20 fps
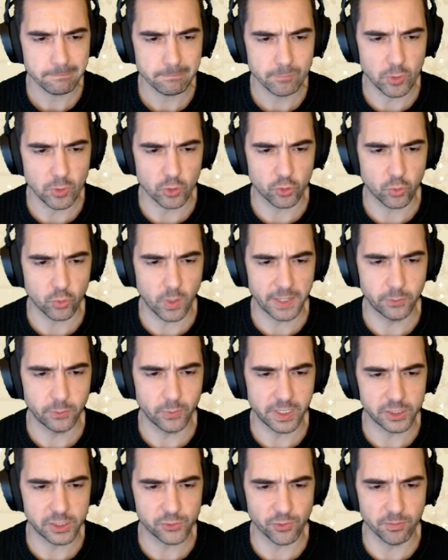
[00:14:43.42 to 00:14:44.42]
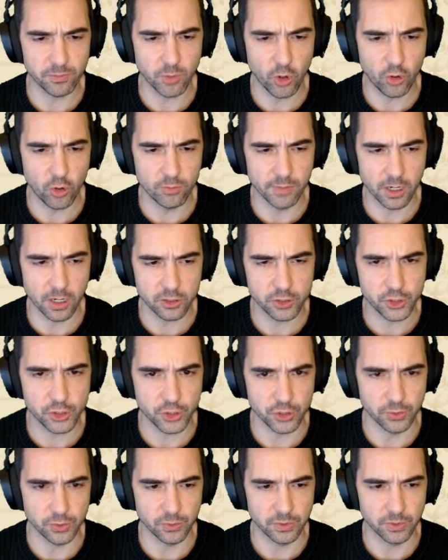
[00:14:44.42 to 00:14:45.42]
You're quite a ways from home, aren't
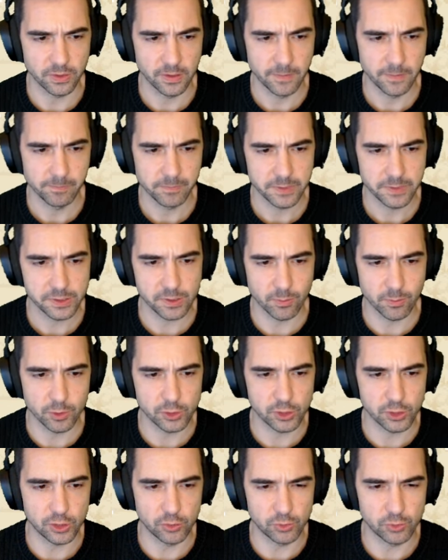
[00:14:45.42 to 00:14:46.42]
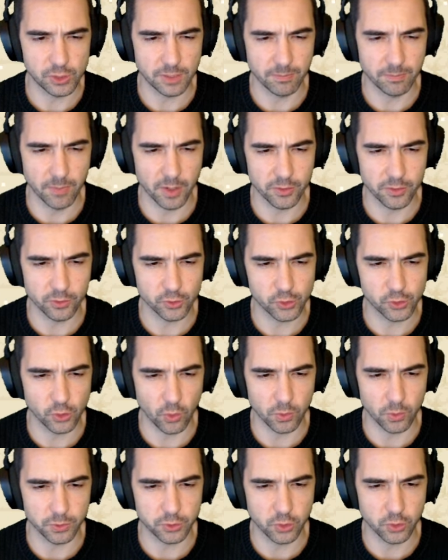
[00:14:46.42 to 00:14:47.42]
you? Someone's using Mother's
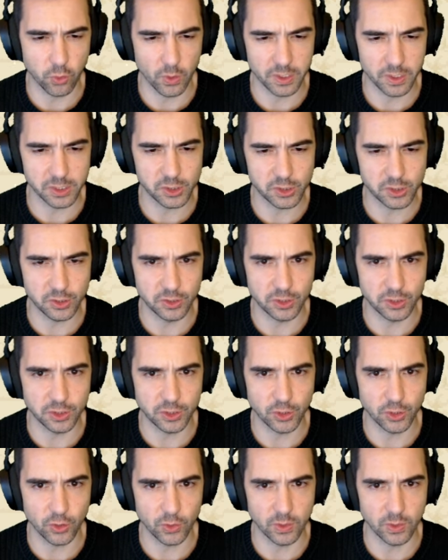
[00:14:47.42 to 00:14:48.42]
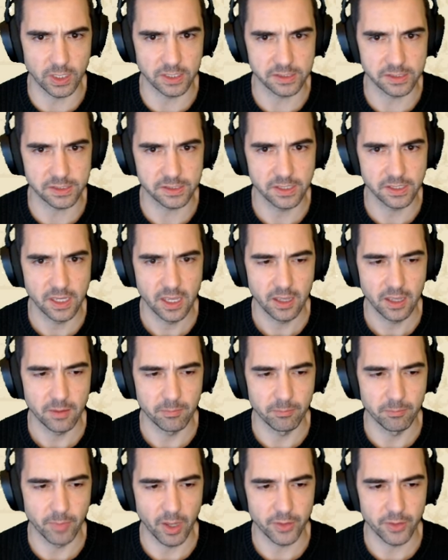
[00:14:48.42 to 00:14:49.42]
old toys to deter us.
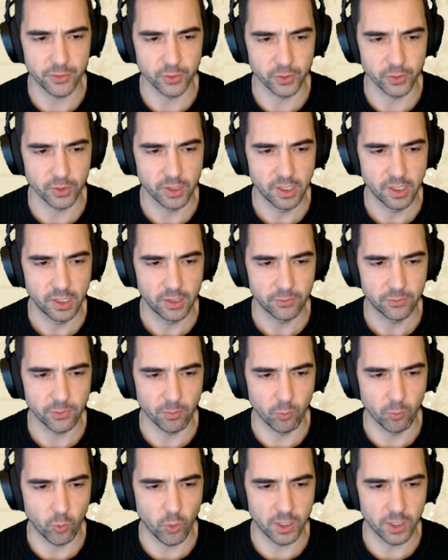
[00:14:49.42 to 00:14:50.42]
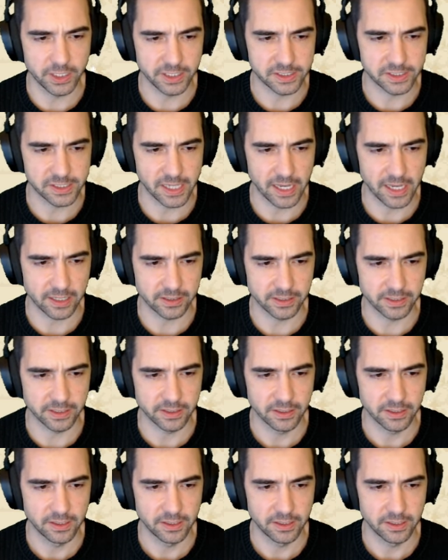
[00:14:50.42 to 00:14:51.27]
Mother? From what exactly?